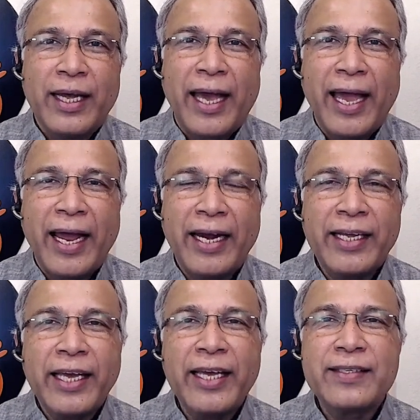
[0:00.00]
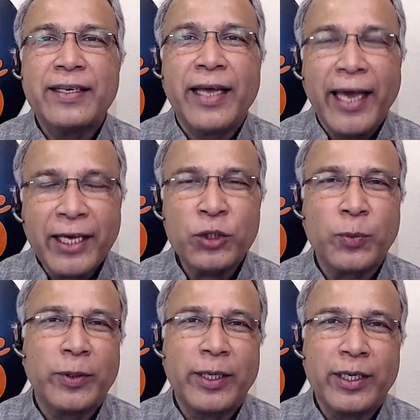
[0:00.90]
and he is an
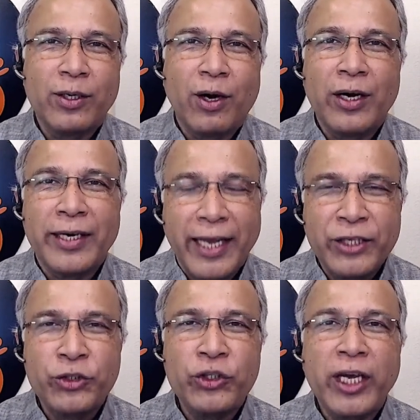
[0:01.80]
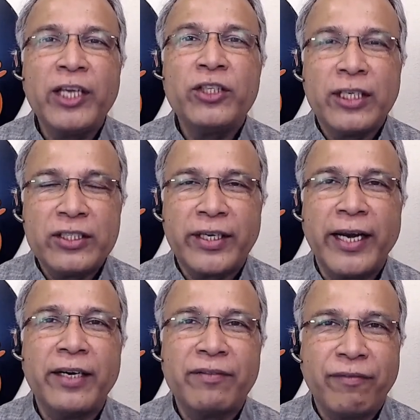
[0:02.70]
expert on exchange
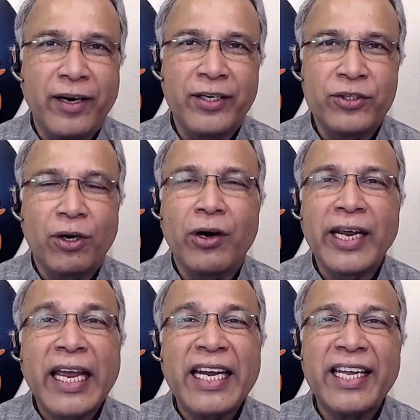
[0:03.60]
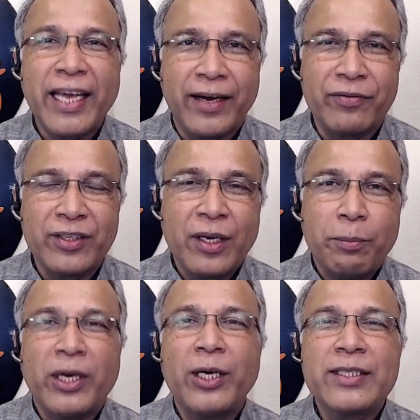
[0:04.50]
traded funds or ETFs
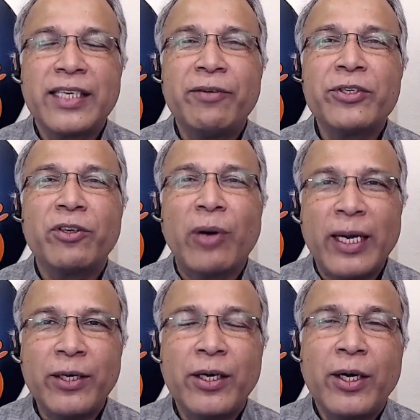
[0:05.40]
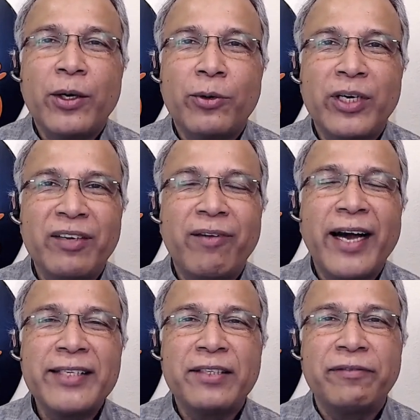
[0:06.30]
because he was the one who
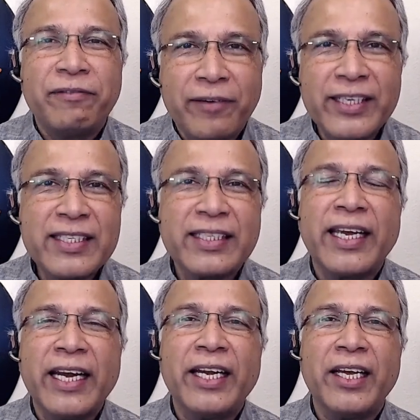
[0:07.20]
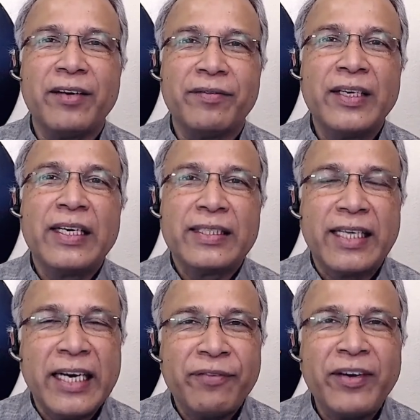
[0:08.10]
devised the first ETF,
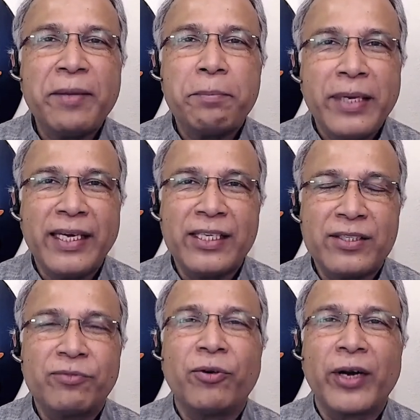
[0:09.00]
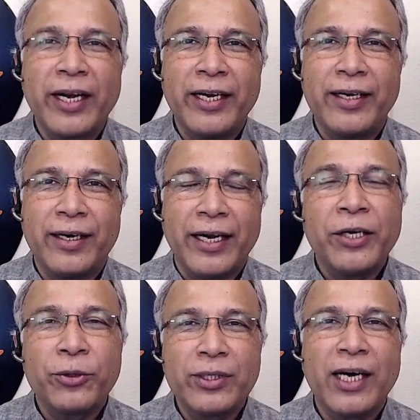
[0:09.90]
the Nifty Bees for India in
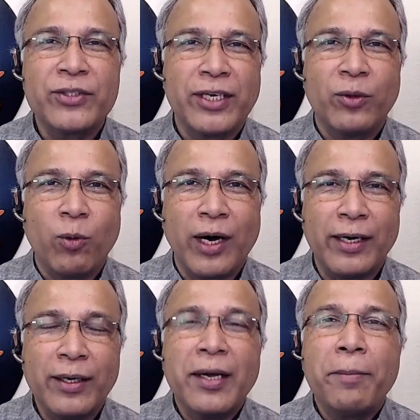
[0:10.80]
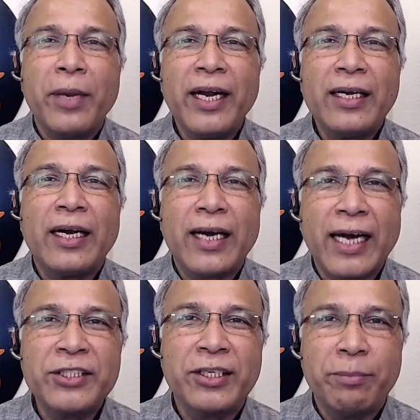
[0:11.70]
2001. Meet
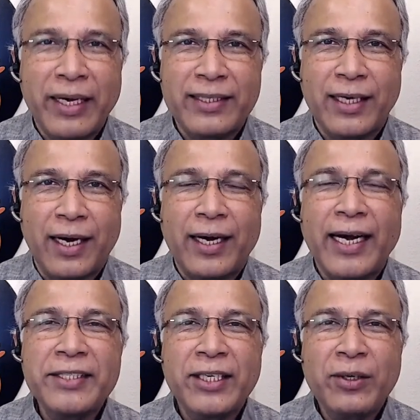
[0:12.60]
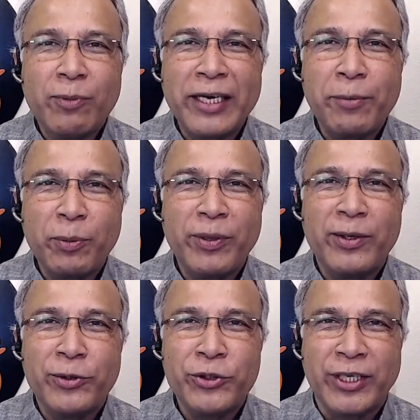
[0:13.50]
Rajan Mehta. Rajan, welcome to
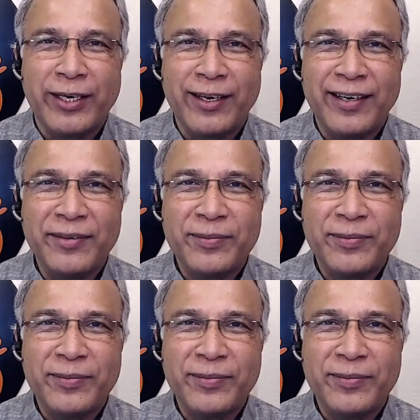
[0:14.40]
PGurus channel.